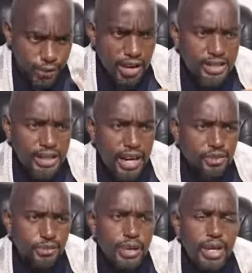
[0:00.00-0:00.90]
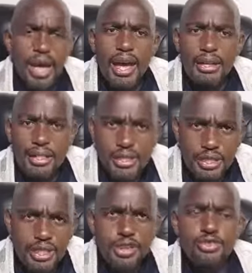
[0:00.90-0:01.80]
finds life and
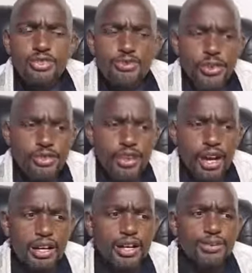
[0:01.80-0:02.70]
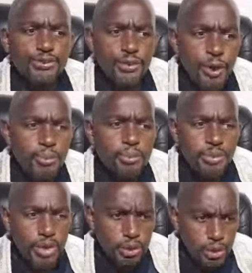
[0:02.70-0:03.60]
receives favor from
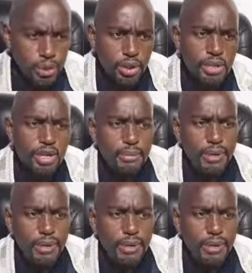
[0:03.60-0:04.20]
the Lord.